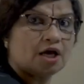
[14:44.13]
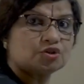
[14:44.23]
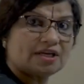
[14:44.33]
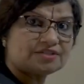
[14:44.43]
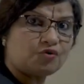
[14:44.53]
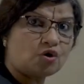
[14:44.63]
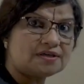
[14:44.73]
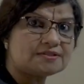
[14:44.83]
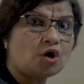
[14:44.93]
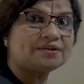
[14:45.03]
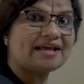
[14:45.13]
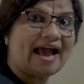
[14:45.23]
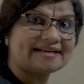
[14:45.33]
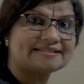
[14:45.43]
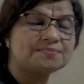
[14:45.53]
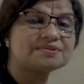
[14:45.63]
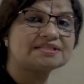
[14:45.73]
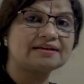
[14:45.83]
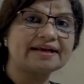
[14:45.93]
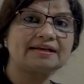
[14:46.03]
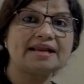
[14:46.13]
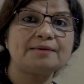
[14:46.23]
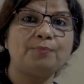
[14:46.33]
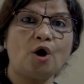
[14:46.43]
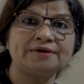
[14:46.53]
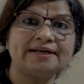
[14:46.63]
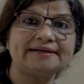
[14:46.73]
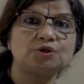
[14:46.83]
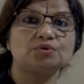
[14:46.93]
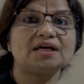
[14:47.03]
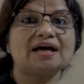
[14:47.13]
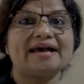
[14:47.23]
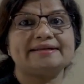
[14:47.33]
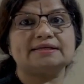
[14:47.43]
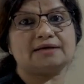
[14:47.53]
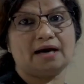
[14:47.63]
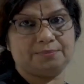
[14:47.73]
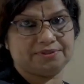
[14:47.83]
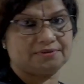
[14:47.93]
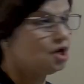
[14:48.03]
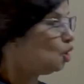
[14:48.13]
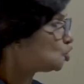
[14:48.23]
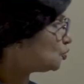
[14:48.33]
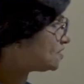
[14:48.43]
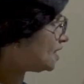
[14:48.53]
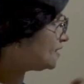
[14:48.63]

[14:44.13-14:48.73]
so let's focus on the atoms directly bonded to the chiral carbon. So which